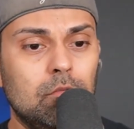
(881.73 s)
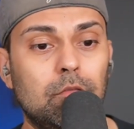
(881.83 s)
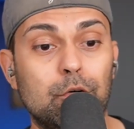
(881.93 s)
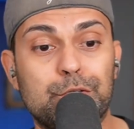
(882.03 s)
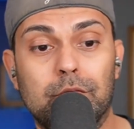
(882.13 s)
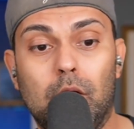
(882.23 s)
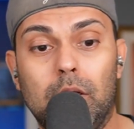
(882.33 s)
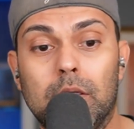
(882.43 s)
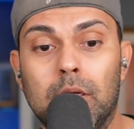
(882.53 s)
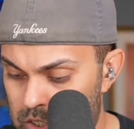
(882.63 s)
First of
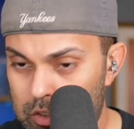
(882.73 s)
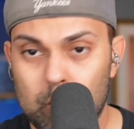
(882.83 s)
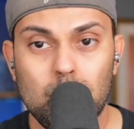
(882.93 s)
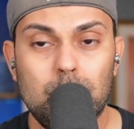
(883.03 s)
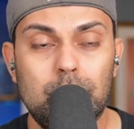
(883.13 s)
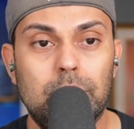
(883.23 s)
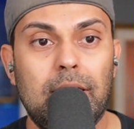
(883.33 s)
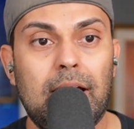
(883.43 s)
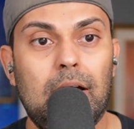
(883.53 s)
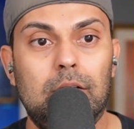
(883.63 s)
all, you should
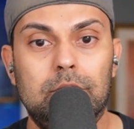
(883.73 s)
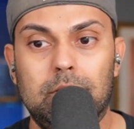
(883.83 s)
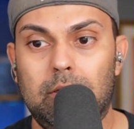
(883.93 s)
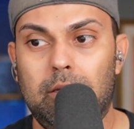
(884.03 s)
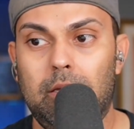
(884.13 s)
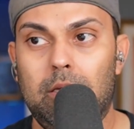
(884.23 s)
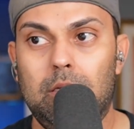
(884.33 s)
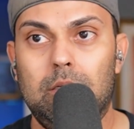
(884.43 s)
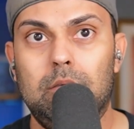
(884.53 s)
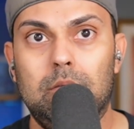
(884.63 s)
have
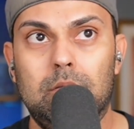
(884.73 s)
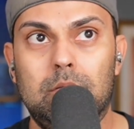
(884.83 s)
a